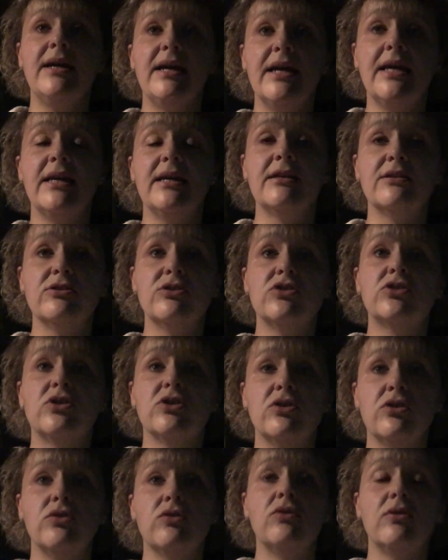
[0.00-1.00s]
And
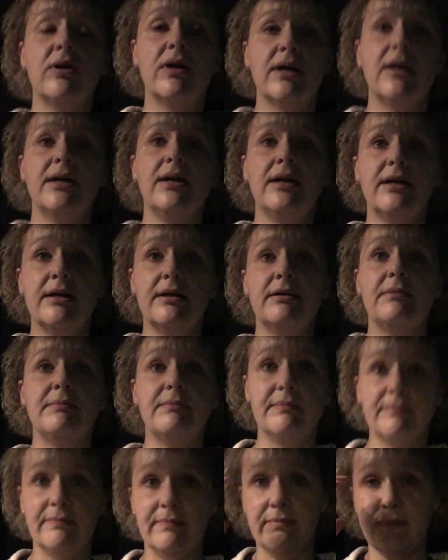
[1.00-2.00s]
so
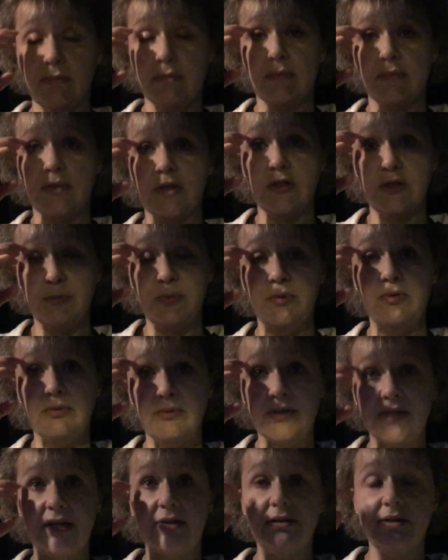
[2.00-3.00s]
um, the spoon
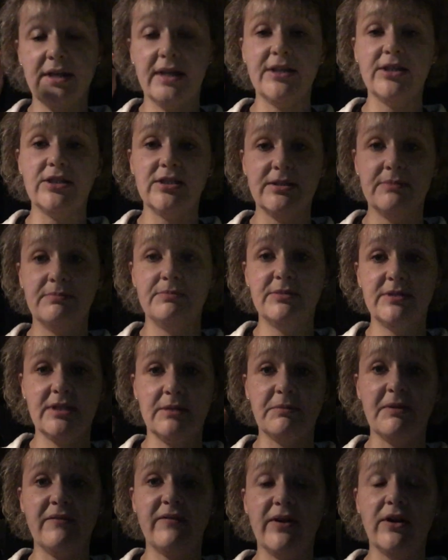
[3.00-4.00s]
was out and I just stuck
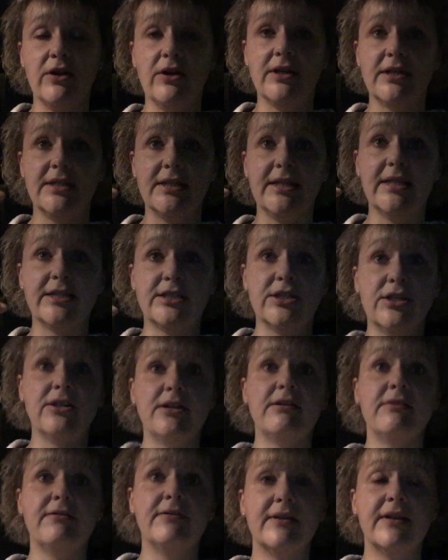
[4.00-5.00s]
my finger on it and licked it
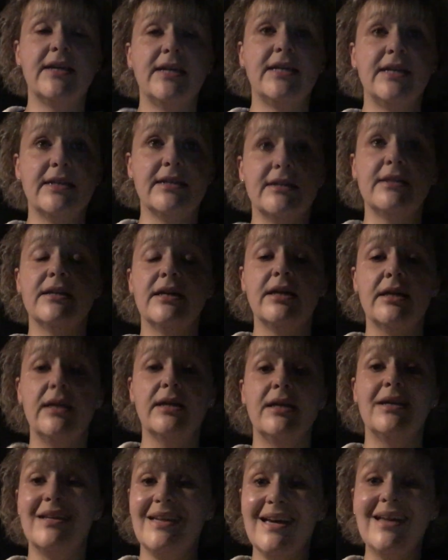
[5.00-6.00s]
off. And
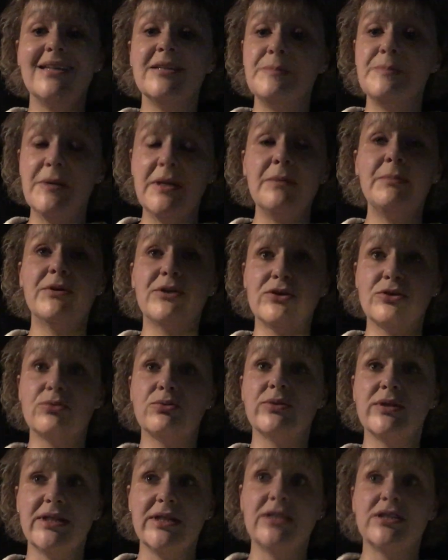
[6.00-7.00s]
yeah, his peanut butter is
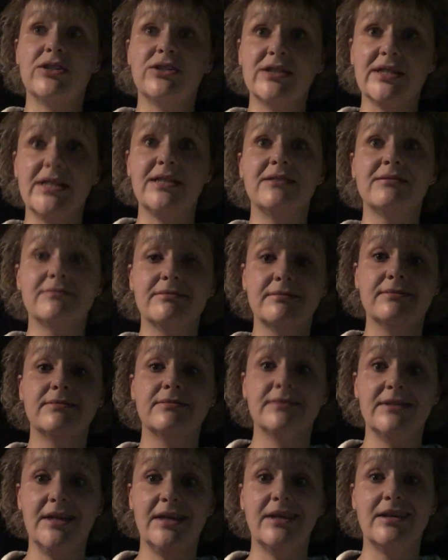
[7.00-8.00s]
really salty
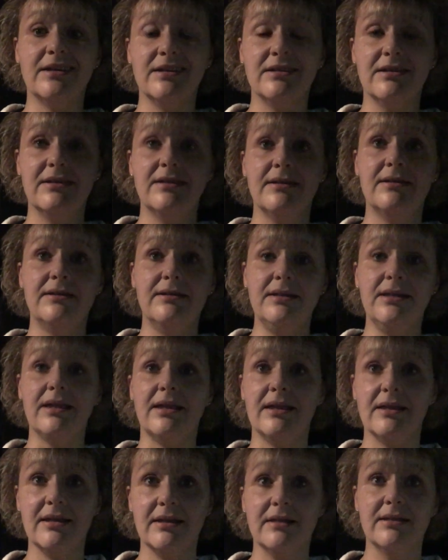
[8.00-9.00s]
like, ugh,
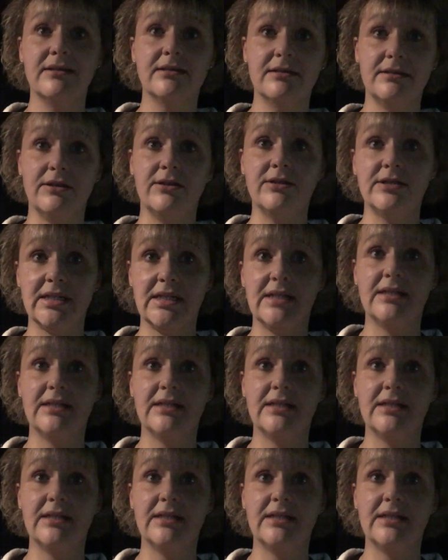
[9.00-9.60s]
salty.